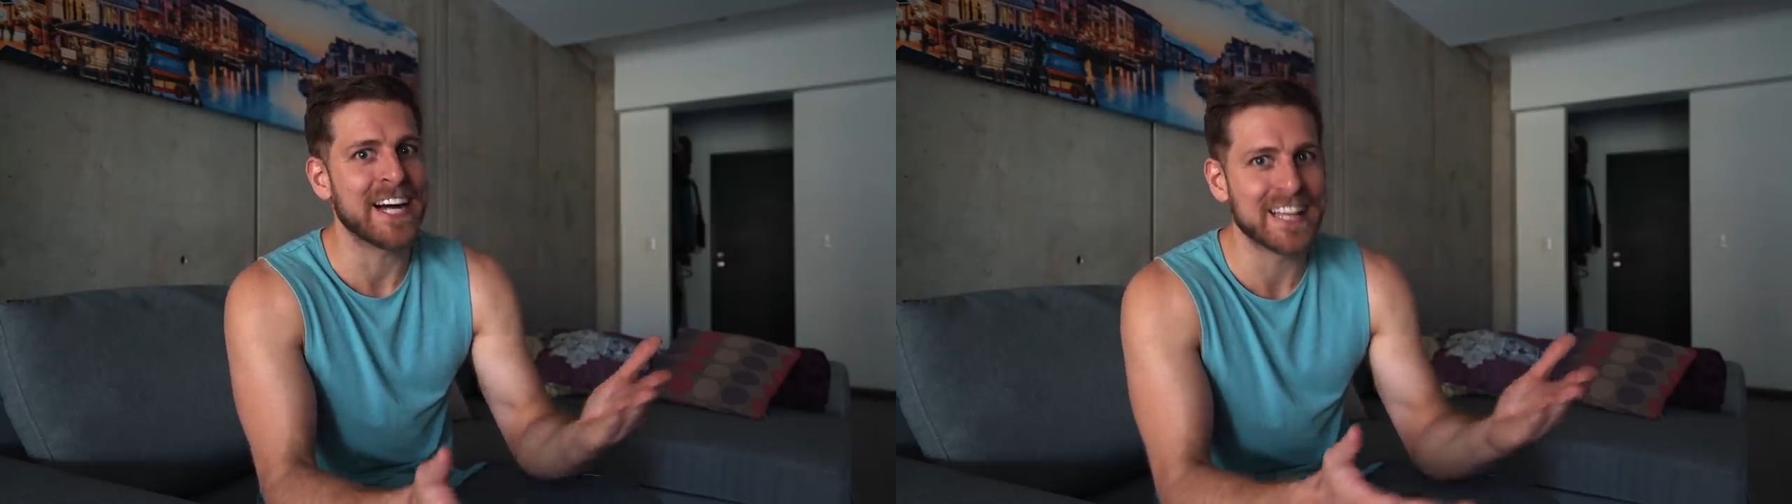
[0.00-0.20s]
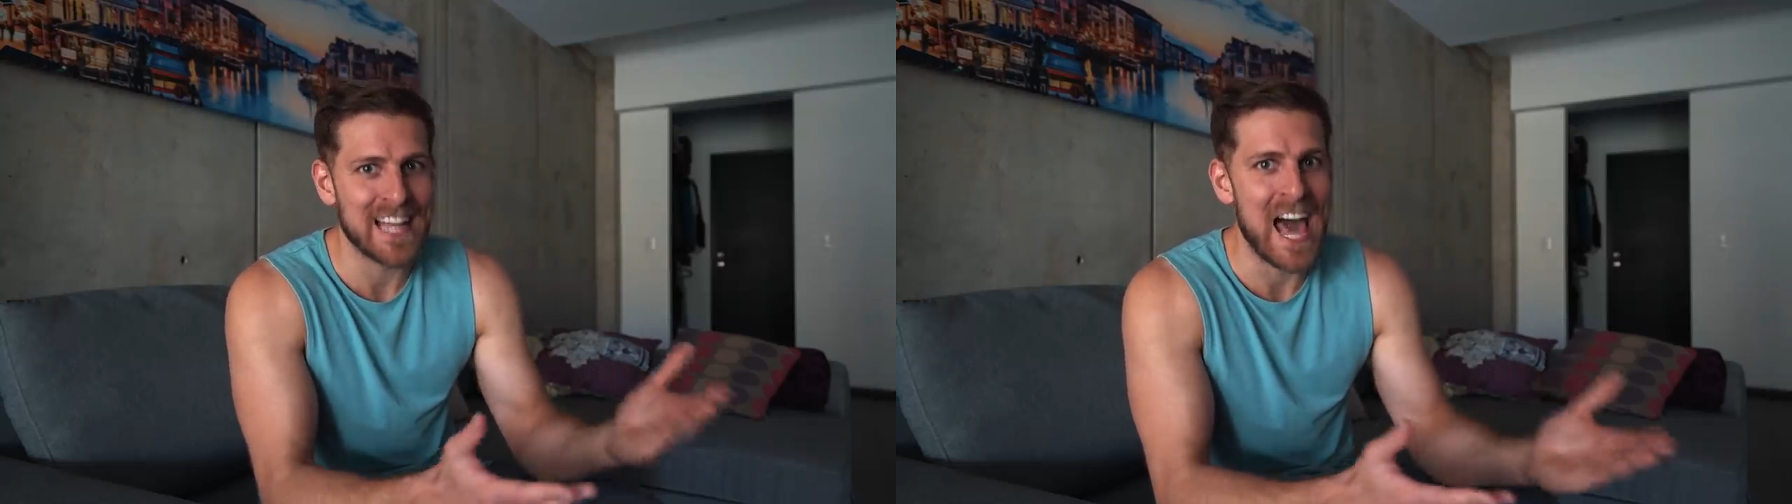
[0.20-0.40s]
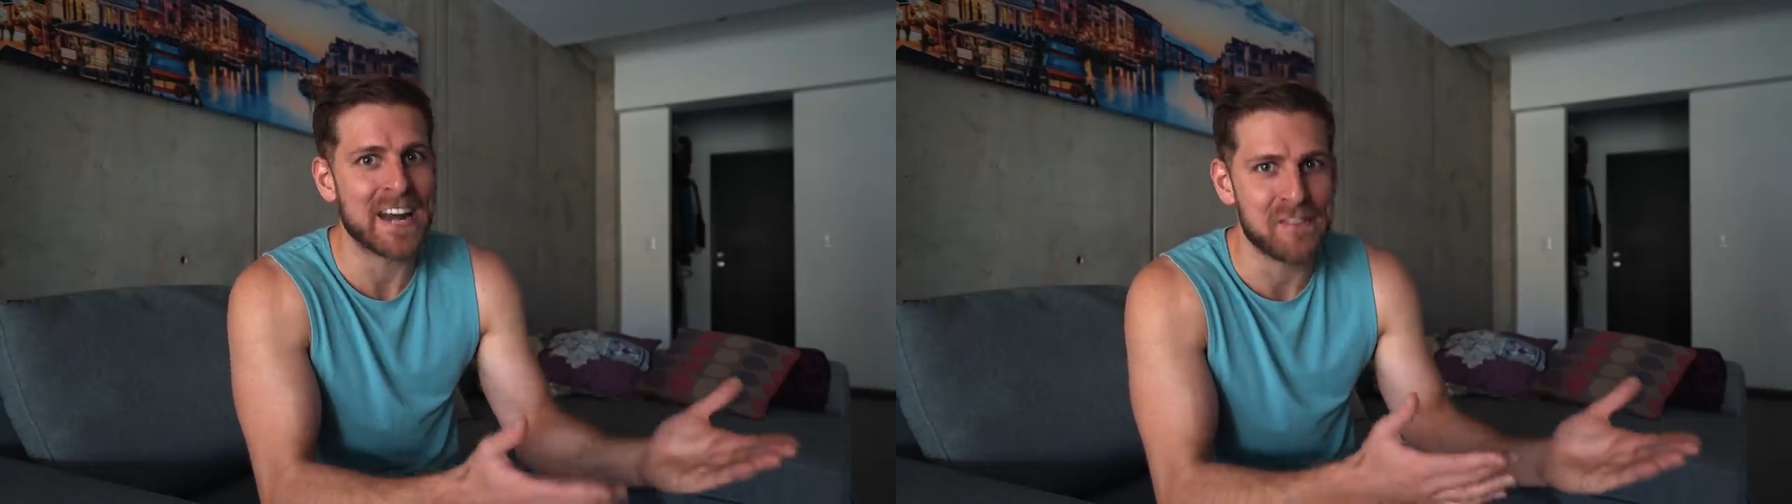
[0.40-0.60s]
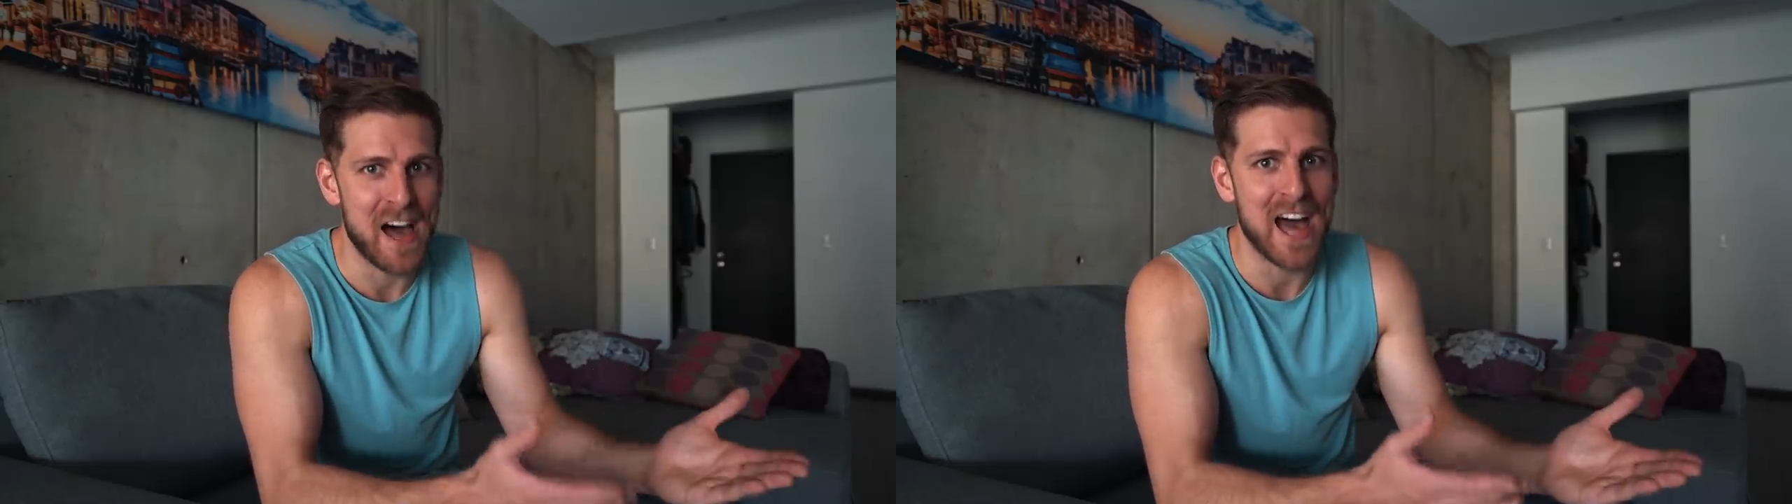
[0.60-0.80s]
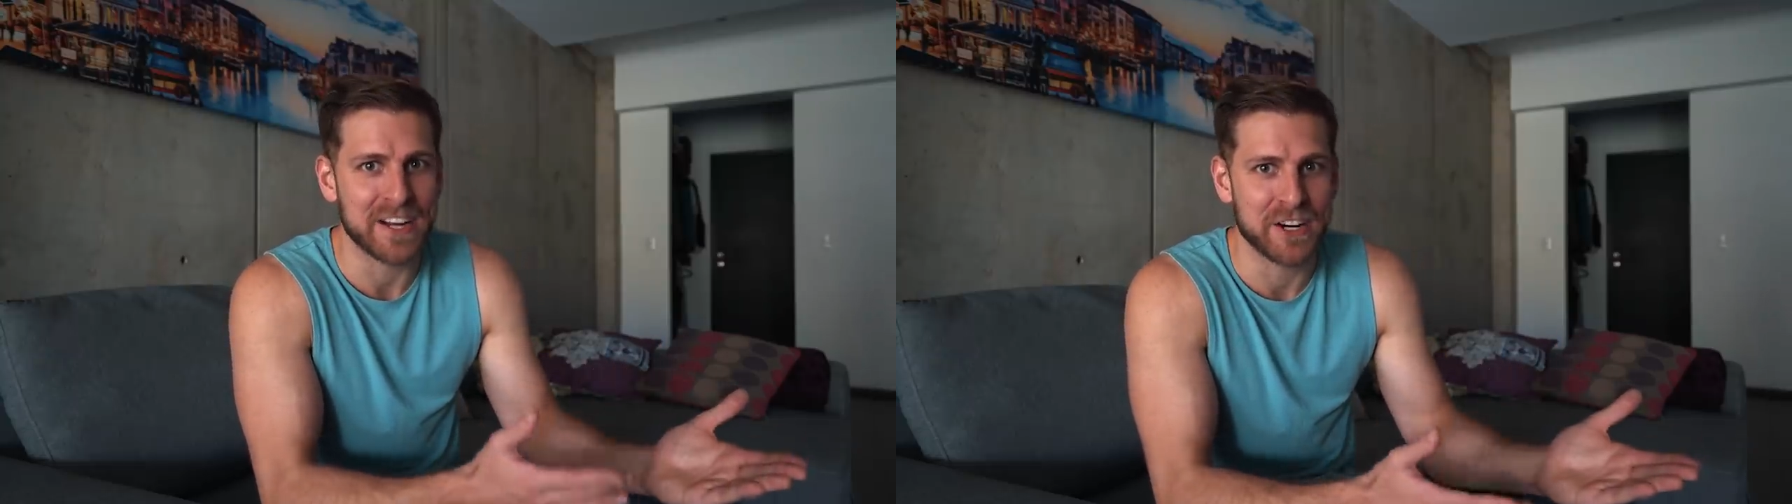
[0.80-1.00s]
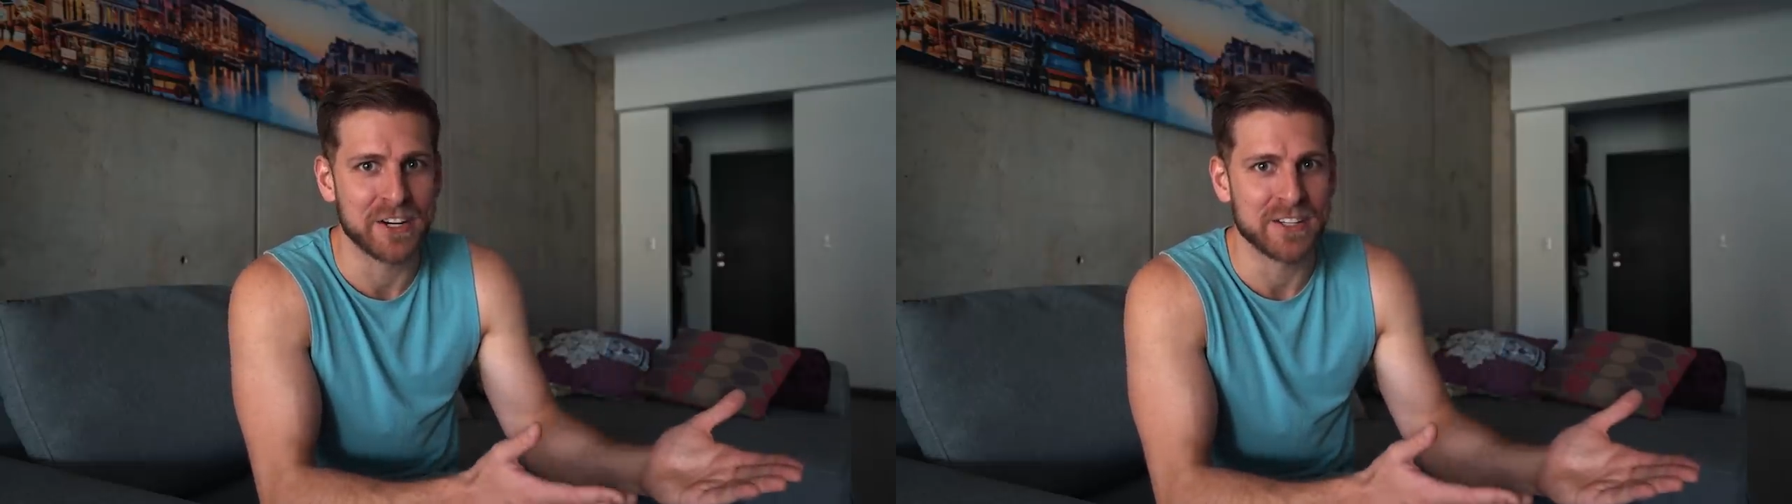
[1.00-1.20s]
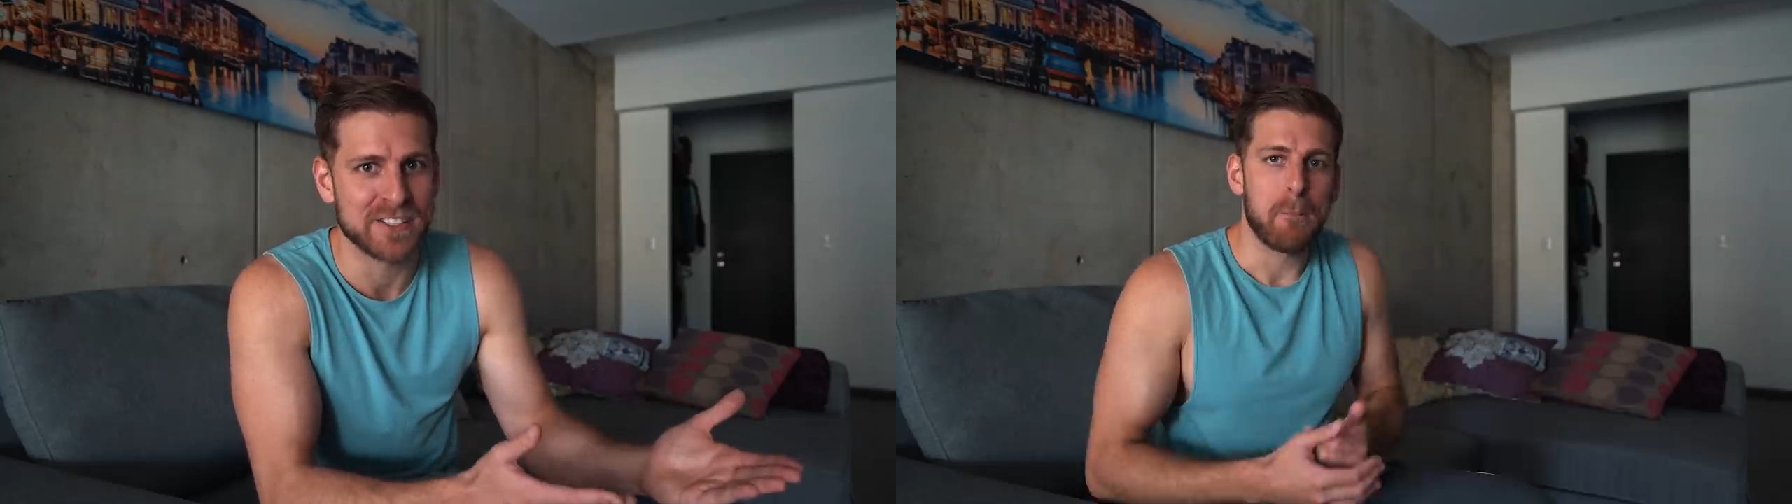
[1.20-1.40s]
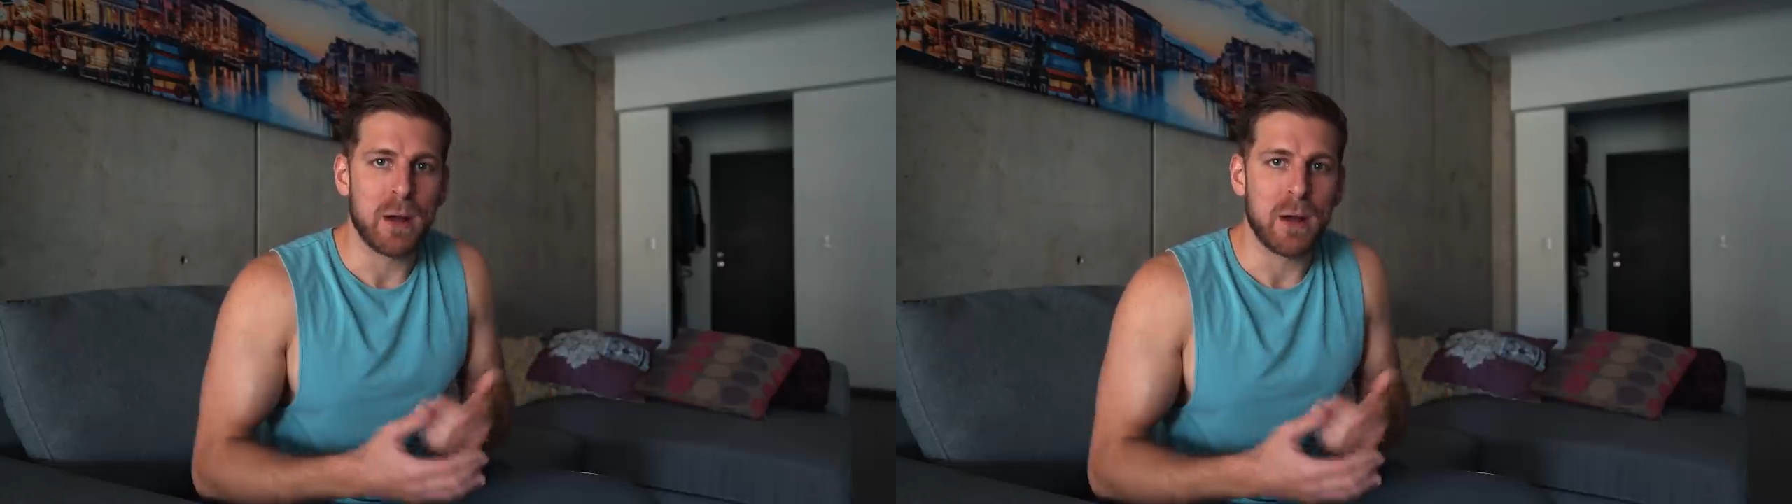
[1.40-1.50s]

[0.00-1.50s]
a lot of hot girls.